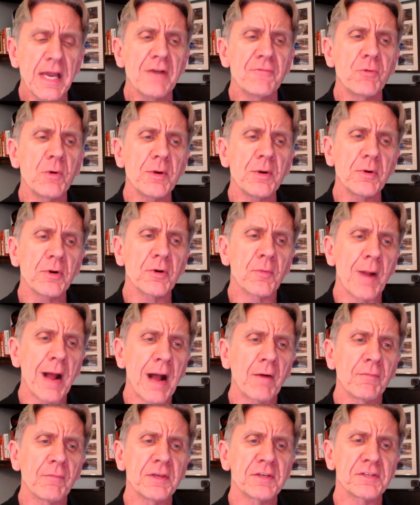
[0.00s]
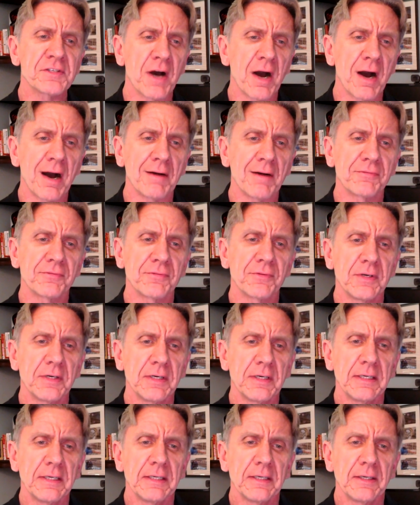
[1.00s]
round this off
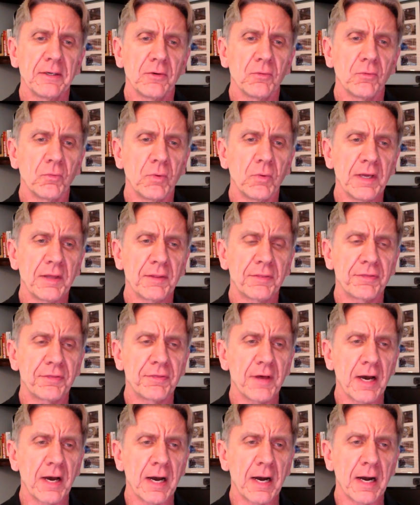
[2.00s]
with